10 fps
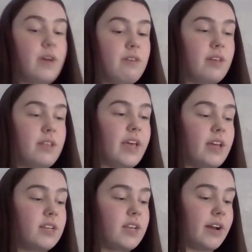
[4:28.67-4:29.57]
with, and
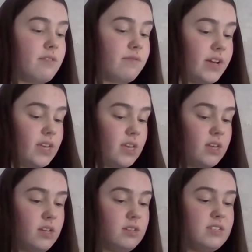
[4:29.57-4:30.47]
then kind of like
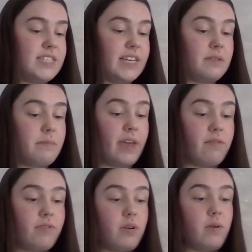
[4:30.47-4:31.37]
didn't
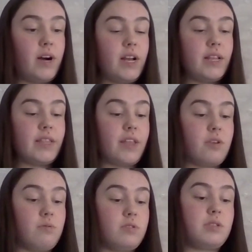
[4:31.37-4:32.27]
paint for a while, and then
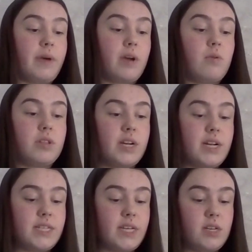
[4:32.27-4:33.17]
there was the big one that
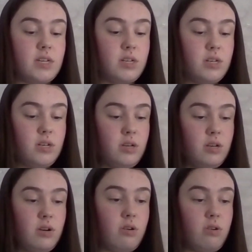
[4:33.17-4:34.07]
I did
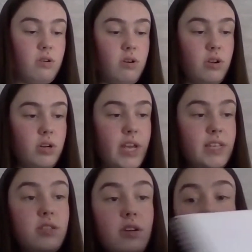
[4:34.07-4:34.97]
on
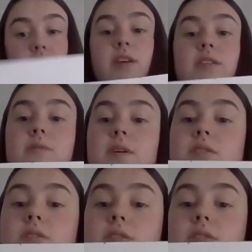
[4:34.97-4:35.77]
Easter, this one.